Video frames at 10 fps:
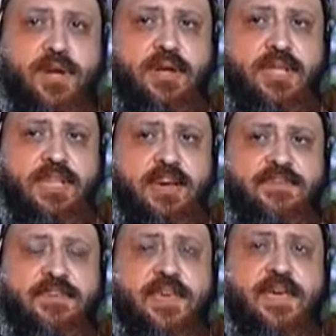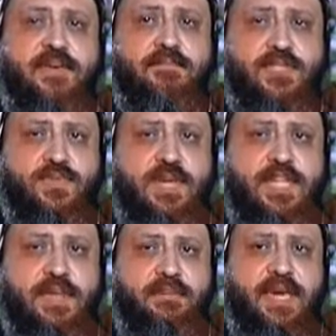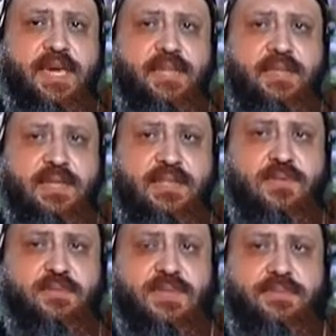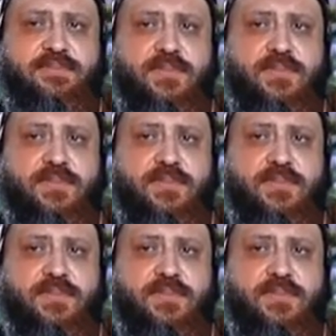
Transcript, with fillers: holy love between a man and a woman